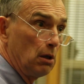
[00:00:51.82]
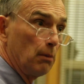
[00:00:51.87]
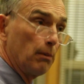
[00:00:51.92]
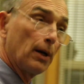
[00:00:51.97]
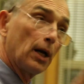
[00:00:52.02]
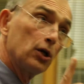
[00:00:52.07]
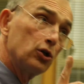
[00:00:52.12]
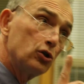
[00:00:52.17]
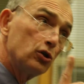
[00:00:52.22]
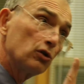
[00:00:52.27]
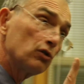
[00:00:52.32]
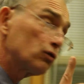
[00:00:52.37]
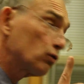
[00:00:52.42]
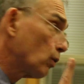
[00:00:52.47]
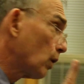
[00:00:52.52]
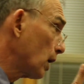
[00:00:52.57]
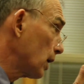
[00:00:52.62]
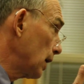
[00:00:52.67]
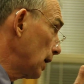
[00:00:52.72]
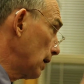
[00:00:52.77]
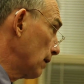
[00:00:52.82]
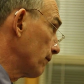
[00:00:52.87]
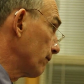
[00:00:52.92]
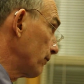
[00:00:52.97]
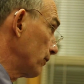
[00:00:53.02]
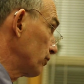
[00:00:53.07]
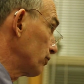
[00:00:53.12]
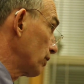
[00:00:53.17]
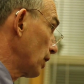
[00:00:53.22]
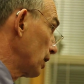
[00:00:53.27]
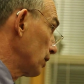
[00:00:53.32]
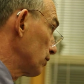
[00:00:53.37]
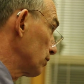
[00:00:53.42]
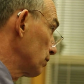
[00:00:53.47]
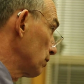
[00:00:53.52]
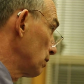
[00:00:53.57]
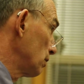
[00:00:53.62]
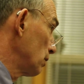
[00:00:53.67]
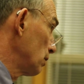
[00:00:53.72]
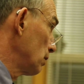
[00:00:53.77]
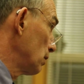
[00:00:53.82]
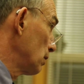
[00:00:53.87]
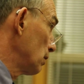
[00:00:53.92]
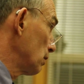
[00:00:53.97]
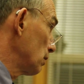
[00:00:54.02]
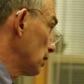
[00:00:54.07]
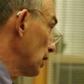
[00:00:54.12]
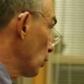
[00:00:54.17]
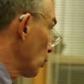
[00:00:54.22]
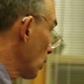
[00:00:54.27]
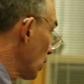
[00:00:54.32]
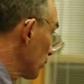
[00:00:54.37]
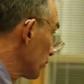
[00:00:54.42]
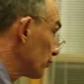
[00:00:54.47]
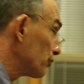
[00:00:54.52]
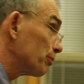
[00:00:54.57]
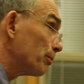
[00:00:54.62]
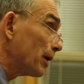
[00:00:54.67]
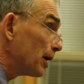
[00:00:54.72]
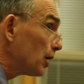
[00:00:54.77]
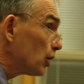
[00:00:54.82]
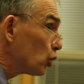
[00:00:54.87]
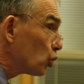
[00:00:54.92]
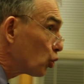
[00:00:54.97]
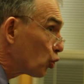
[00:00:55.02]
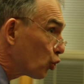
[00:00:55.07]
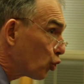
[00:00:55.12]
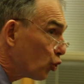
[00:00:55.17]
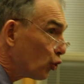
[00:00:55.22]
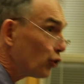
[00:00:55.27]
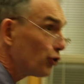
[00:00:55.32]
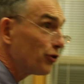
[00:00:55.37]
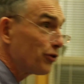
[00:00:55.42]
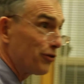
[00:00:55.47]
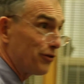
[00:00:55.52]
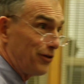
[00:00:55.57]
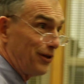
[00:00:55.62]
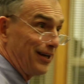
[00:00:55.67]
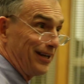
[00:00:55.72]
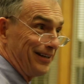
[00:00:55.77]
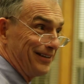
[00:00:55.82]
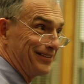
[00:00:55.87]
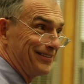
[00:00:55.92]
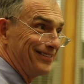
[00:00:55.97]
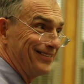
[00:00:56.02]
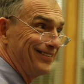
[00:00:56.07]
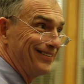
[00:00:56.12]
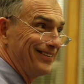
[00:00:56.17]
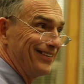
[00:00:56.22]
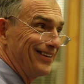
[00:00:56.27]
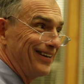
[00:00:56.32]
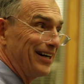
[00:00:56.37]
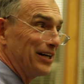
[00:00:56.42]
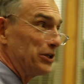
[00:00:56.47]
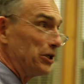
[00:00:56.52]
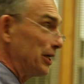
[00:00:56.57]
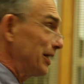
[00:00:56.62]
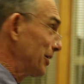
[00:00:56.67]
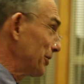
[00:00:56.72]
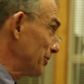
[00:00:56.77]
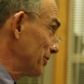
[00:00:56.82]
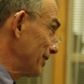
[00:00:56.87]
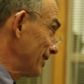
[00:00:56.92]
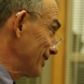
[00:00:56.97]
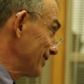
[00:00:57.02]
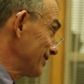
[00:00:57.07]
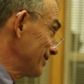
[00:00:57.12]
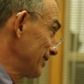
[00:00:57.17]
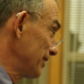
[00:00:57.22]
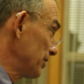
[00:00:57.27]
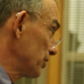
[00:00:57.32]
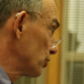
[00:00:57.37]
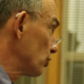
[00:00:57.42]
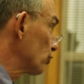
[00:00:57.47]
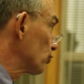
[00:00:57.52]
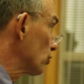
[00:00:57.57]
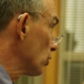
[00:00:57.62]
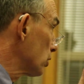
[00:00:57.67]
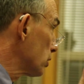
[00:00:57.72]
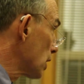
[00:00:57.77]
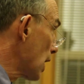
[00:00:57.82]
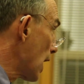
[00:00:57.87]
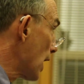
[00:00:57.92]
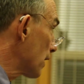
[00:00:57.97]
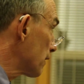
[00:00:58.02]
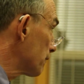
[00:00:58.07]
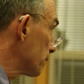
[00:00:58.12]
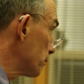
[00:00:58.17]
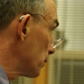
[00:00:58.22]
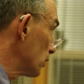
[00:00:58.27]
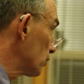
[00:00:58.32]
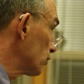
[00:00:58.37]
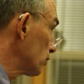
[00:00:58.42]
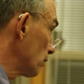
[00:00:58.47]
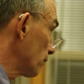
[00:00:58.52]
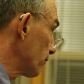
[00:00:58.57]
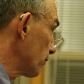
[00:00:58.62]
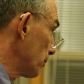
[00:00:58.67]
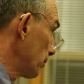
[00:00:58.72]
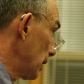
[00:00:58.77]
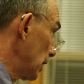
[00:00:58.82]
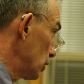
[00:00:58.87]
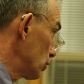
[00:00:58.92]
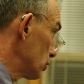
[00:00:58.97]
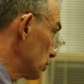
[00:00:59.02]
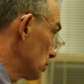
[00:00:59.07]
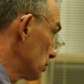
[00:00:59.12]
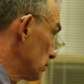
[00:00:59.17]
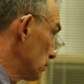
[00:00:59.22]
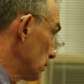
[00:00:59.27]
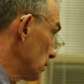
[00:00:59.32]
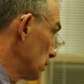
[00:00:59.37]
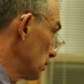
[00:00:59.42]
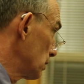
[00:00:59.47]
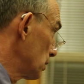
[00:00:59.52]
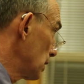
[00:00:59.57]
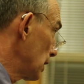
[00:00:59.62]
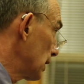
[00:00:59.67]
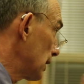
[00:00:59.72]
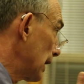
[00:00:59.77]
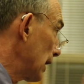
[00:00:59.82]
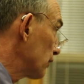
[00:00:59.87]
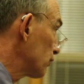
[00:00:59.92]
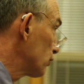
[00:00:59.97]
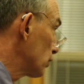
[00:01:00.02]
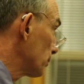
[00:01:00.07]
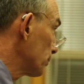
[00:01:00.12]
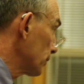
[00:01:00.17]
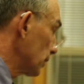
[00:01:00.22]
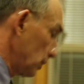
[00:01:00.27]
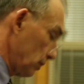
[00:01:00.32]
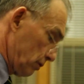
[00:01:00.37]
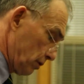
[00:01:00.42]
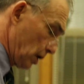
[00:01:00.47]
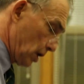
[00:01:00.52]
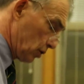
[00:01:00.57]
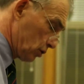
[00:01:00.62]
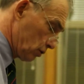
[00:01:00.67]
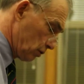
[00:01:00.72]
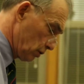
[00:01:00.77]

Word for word: but I just want to emphasize that while there's many good things on the internet, there's a lot of misinformation, and that simply is not